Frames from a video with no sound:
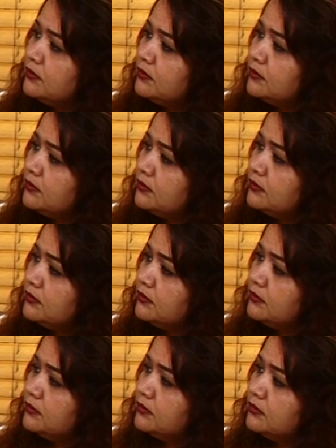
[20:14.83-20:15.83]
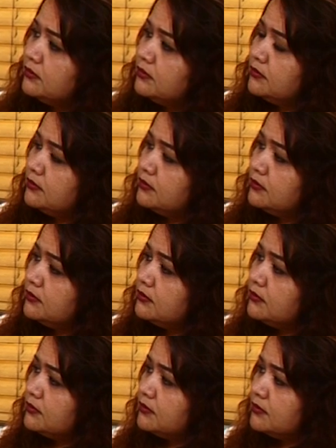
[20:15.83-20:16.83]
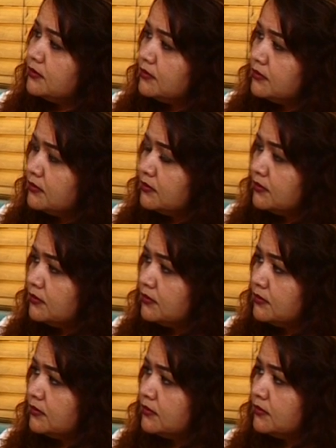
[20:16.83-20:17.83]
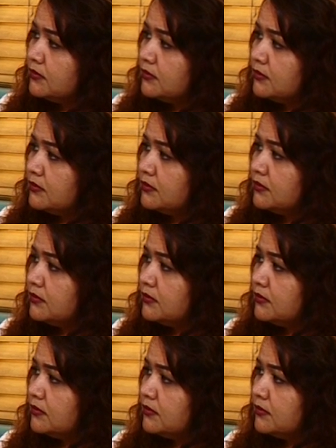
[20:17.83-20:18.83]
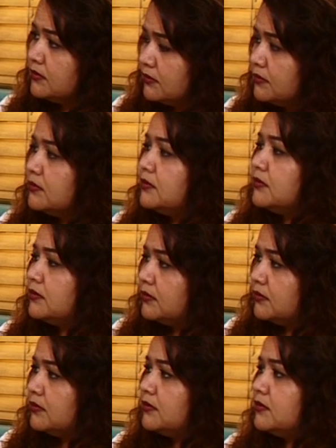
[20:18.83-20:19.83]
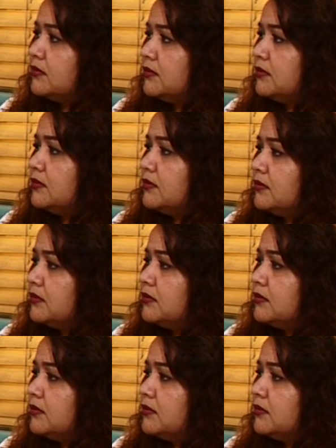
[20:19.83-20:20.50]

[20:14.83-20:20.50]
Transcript: This person isn't speaking.